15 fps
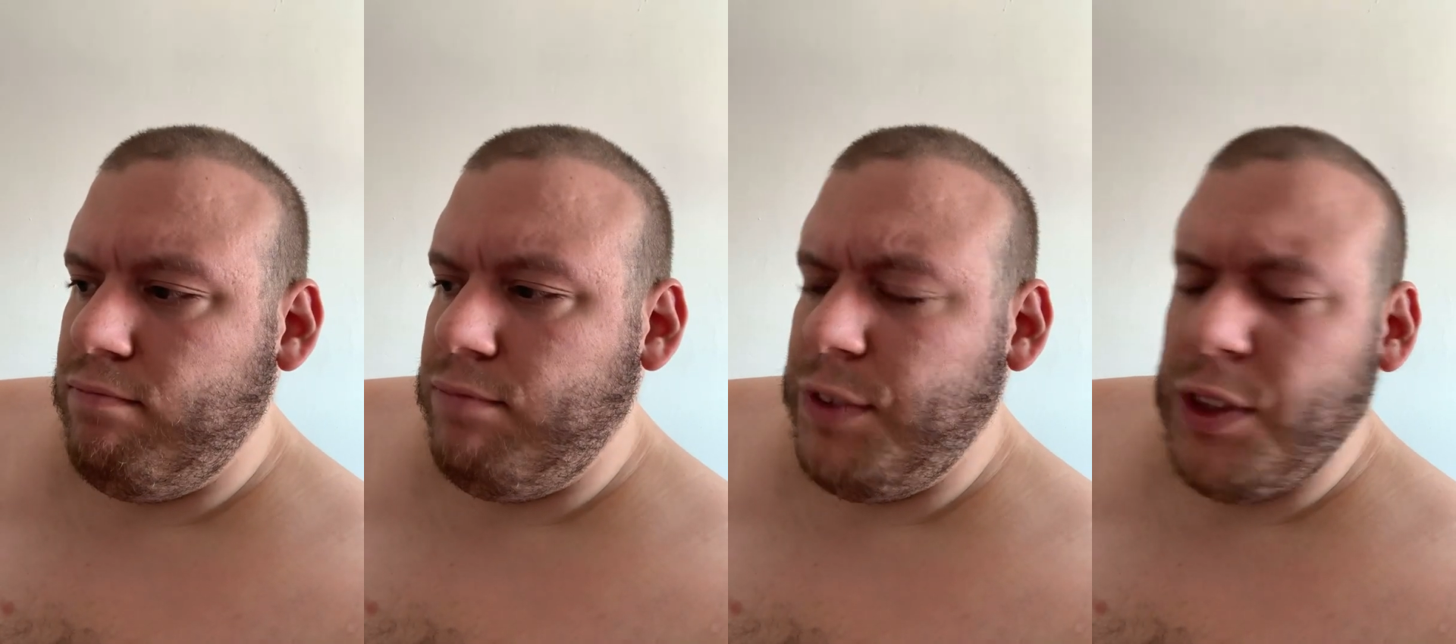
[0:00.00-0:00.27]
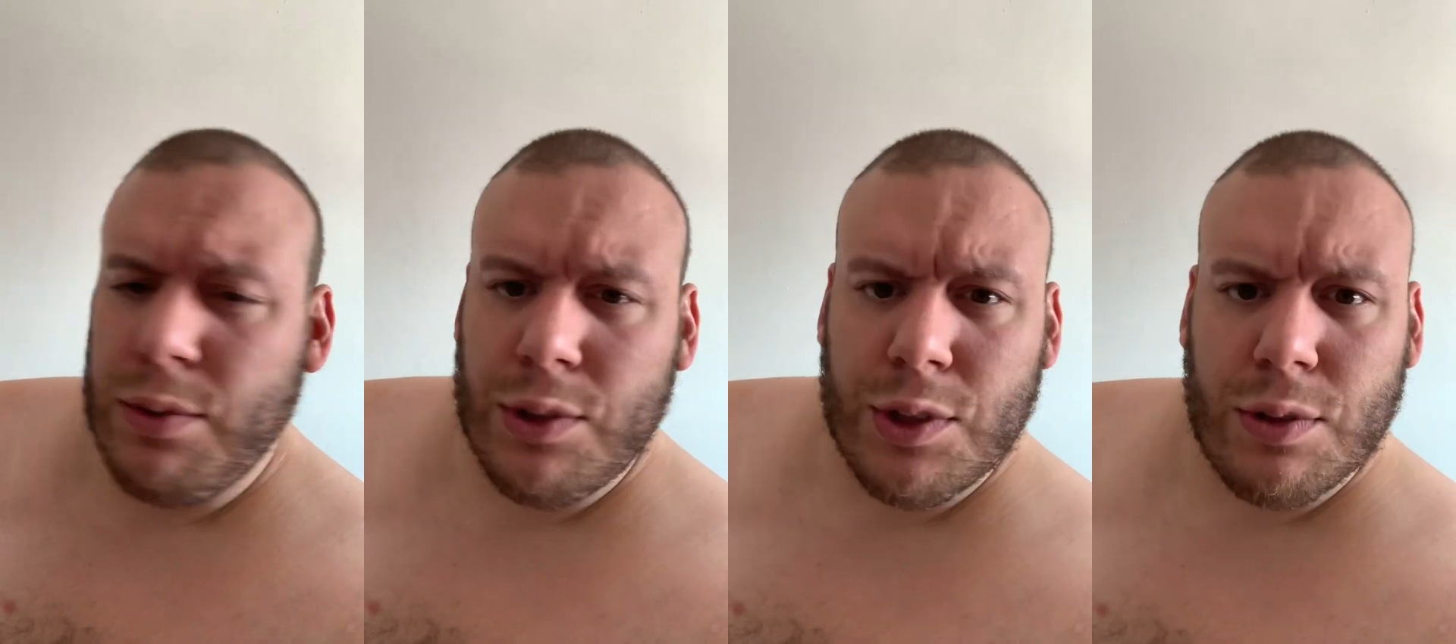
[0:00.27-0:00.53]

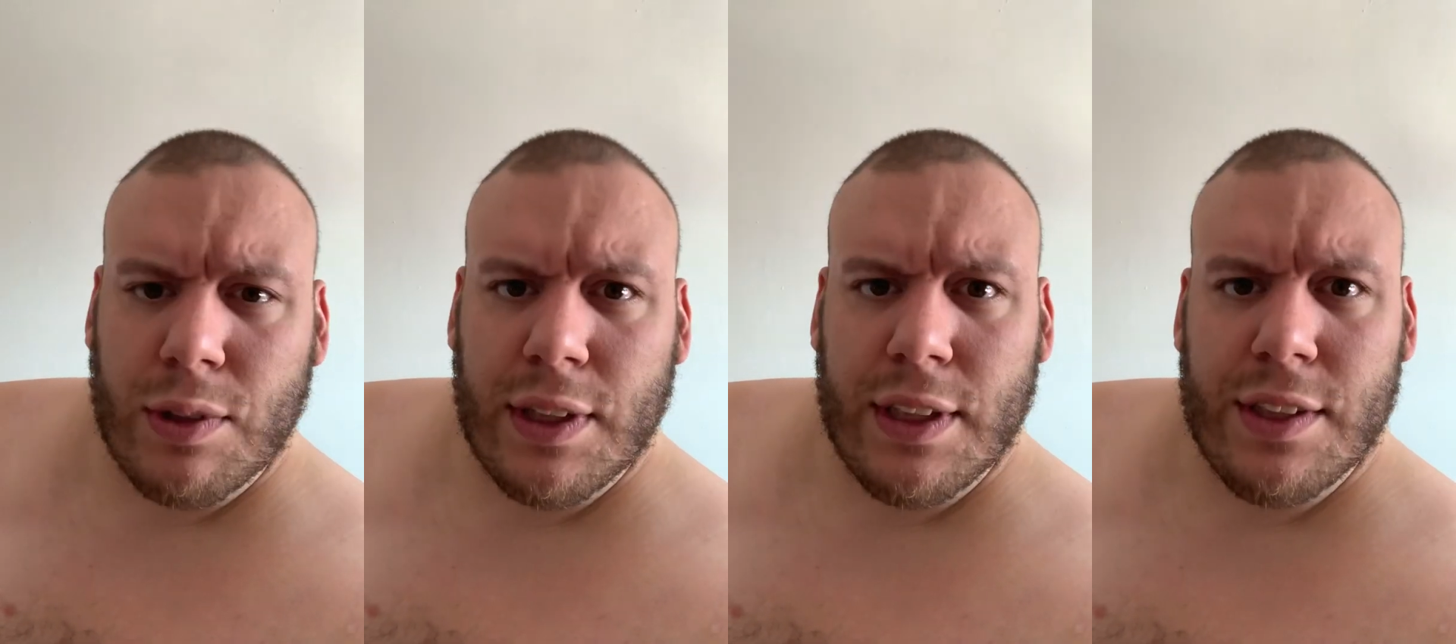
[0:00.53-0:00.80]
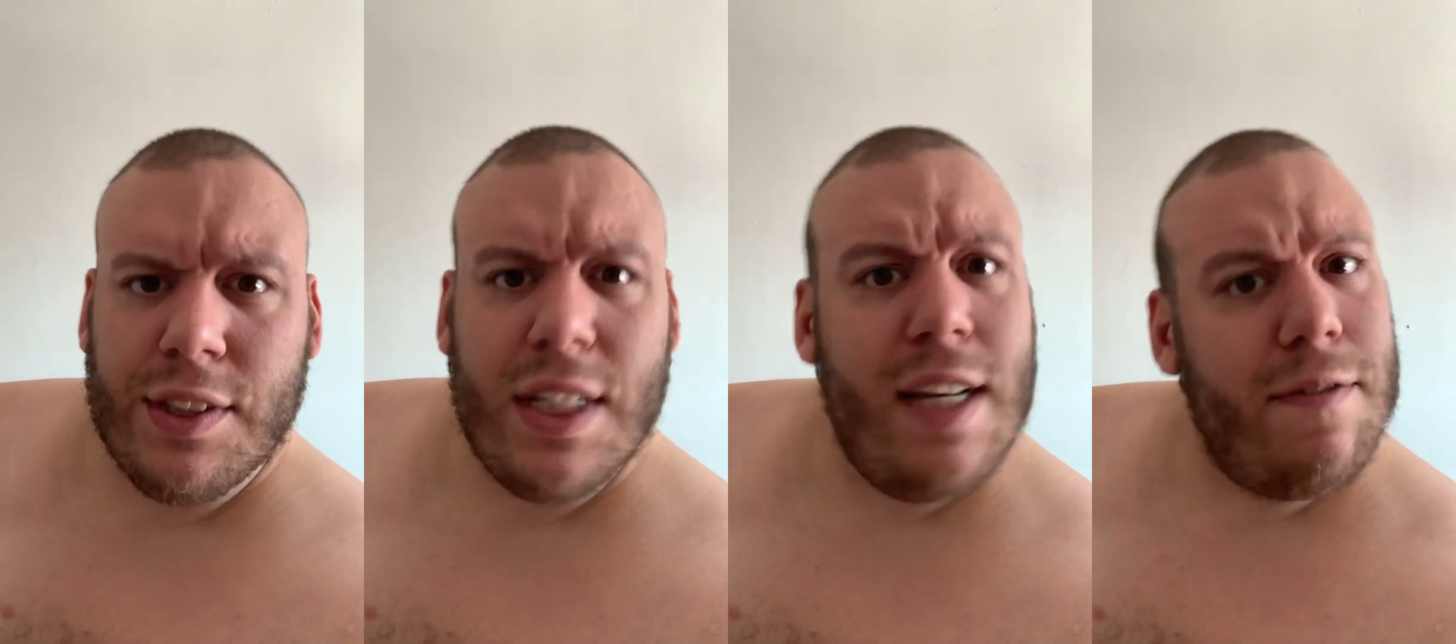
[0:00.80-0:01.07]
you'll enjoy
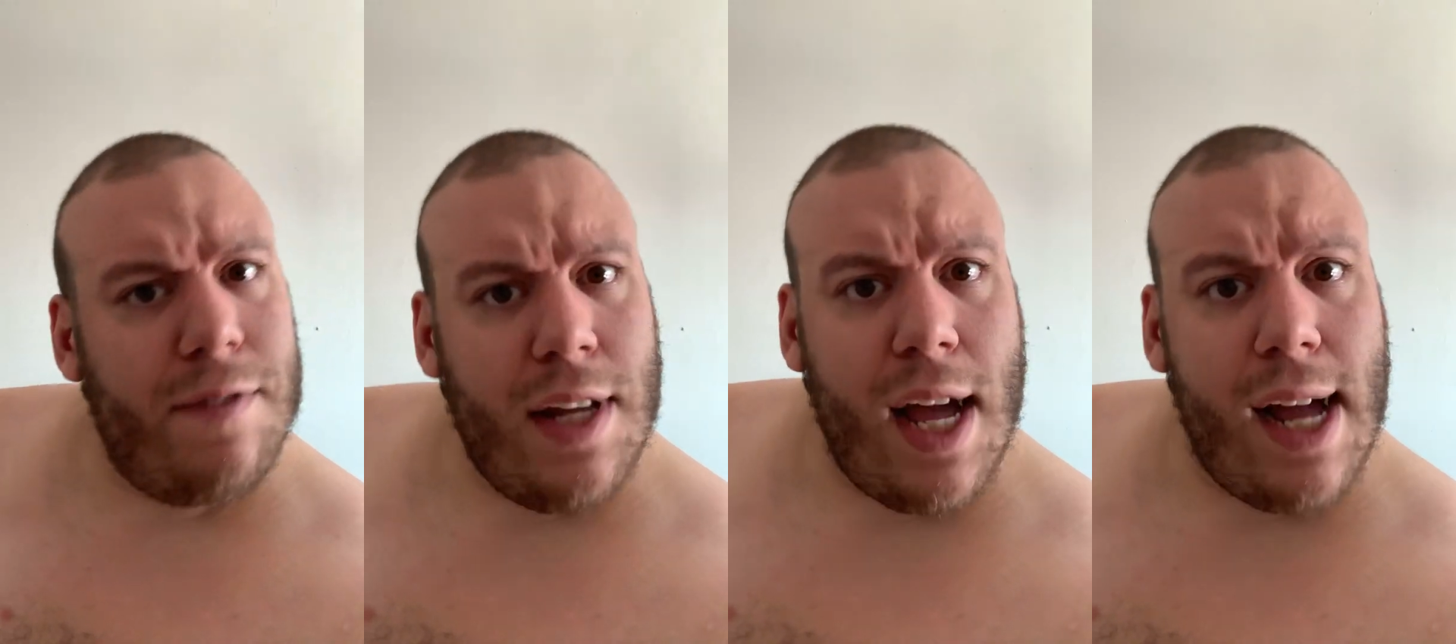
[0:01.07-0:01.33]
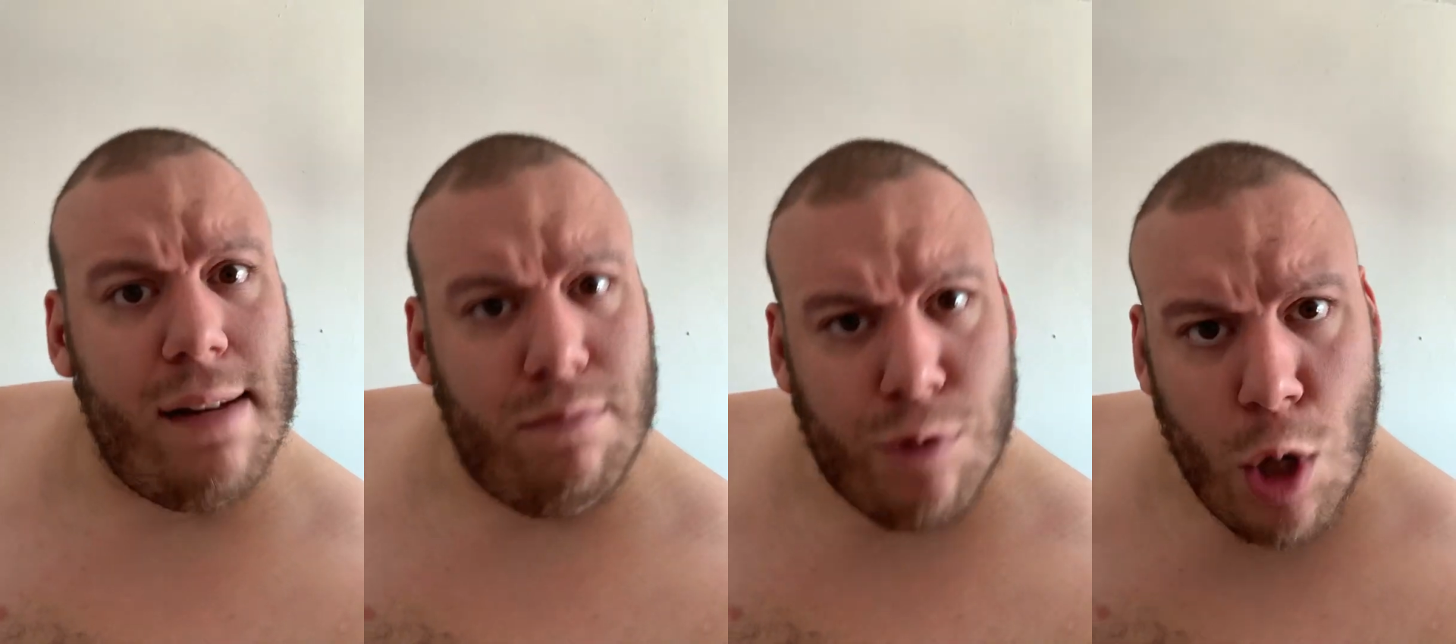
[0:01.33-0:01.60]
this. If
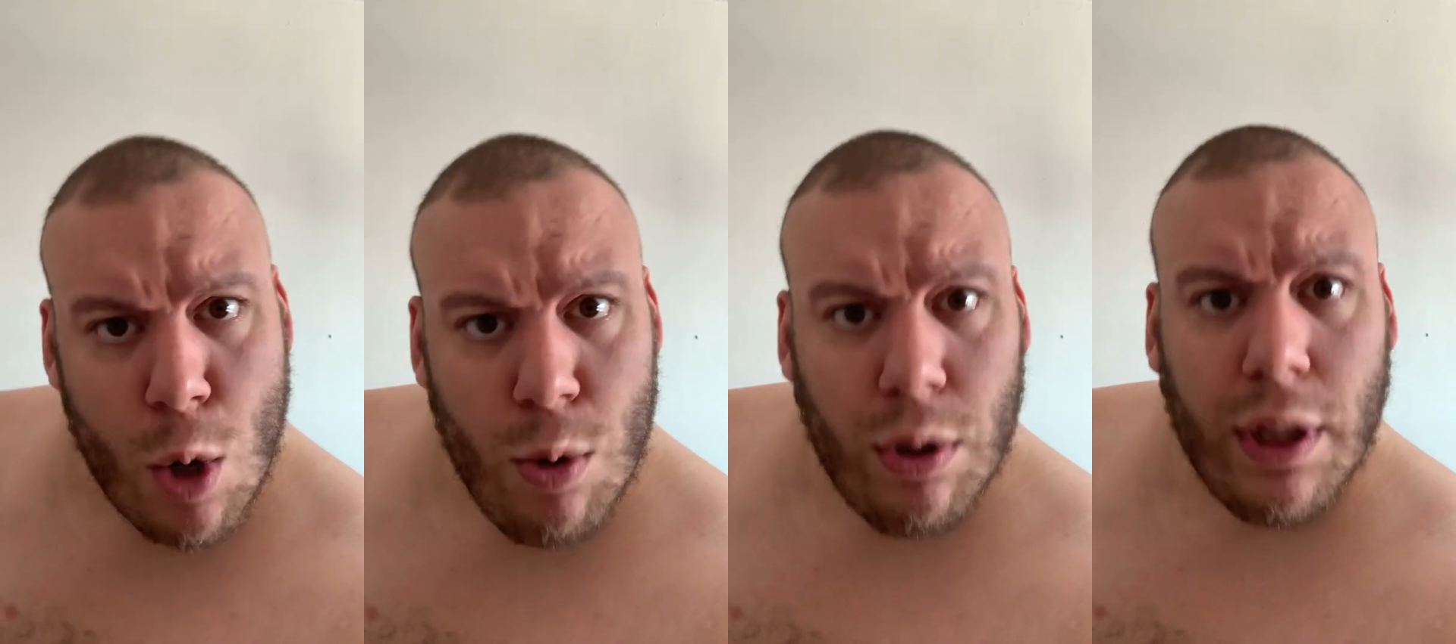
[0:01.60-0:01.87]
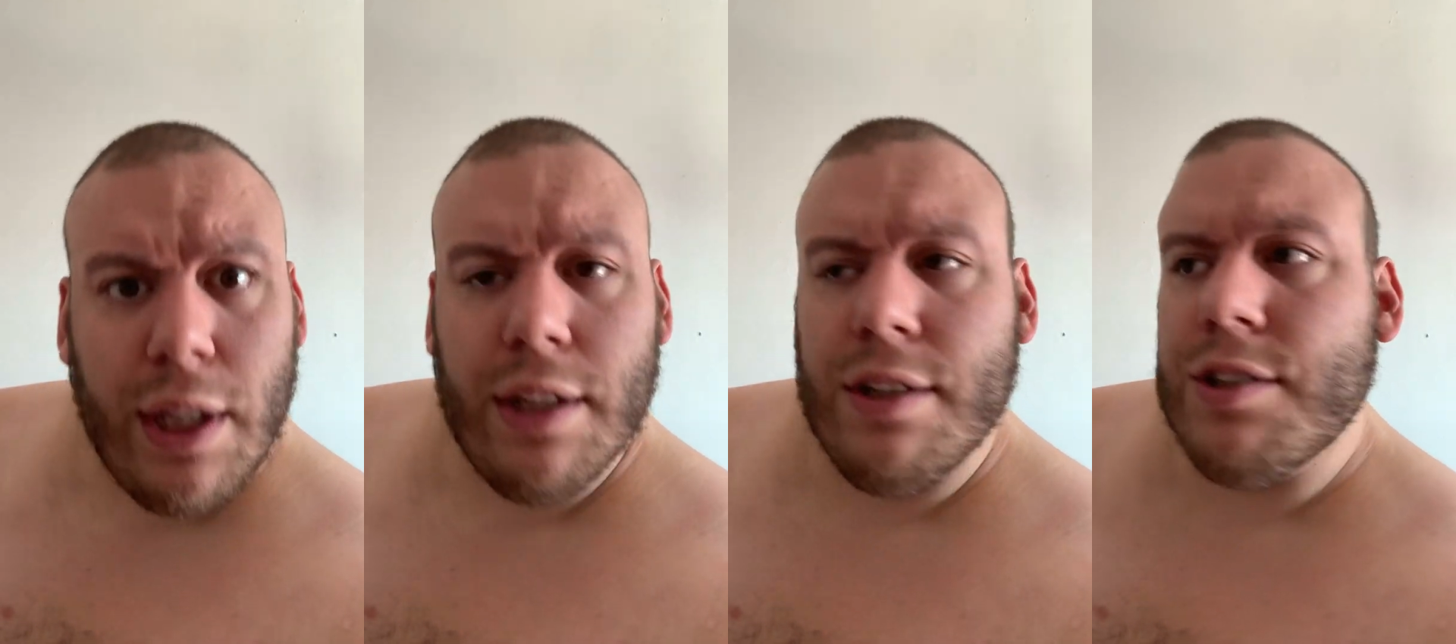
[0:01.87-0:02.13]
not,
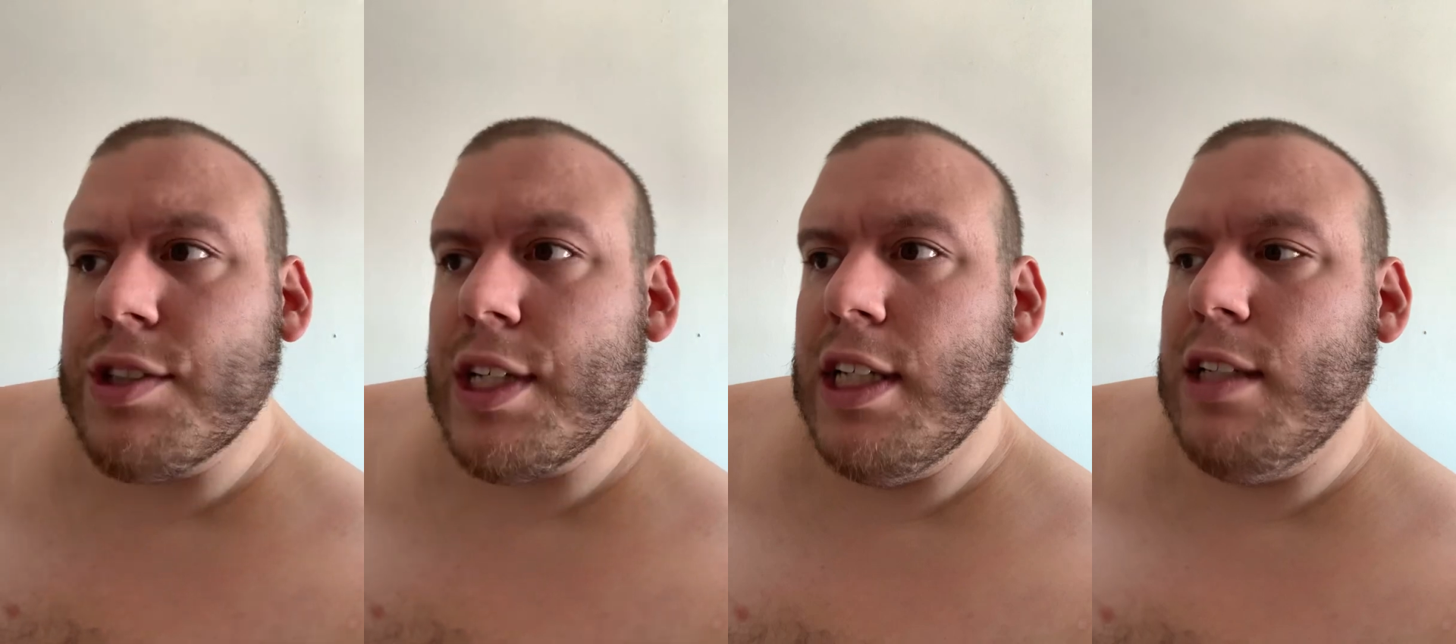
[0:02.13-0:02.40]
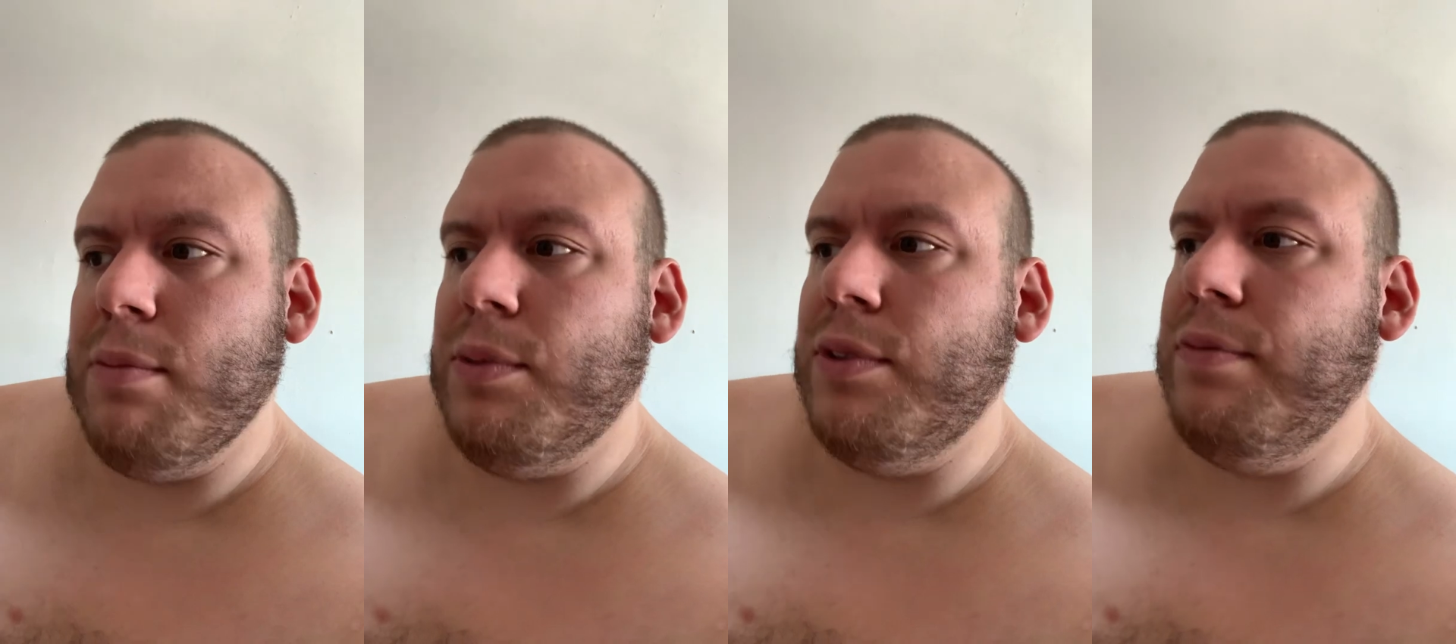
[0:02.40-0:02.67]
totally
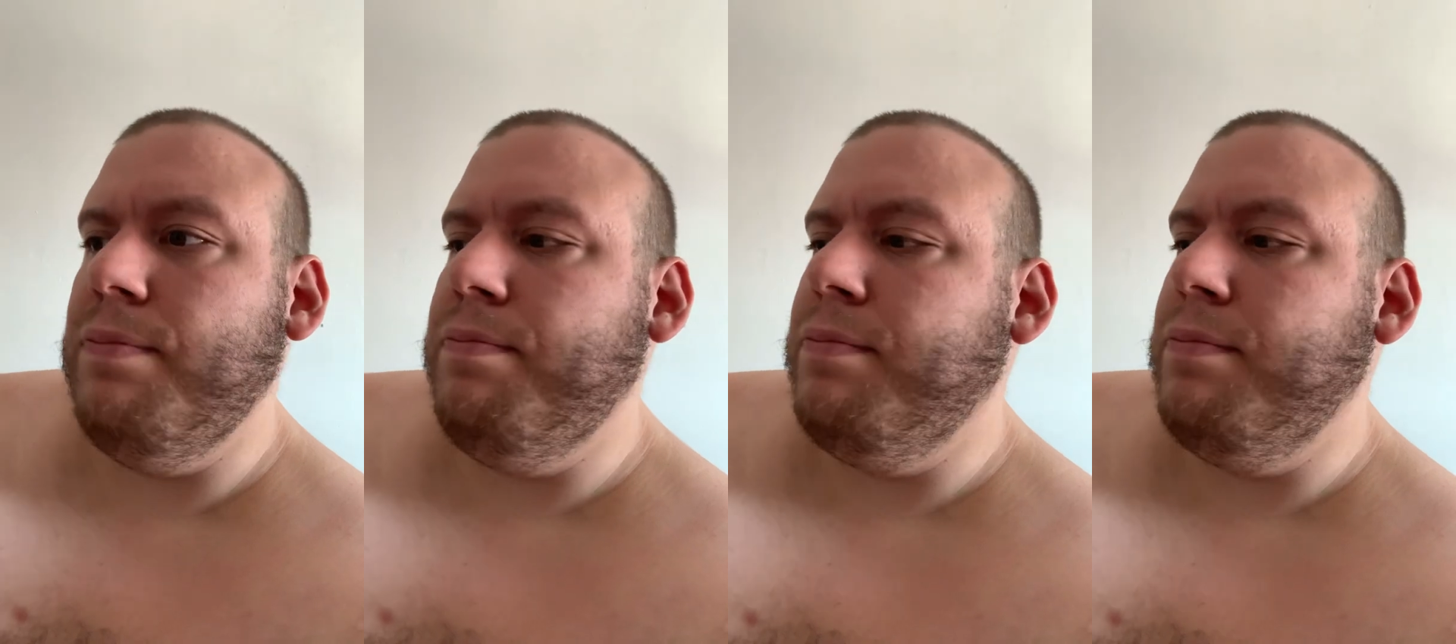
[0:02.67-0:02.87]
understandable.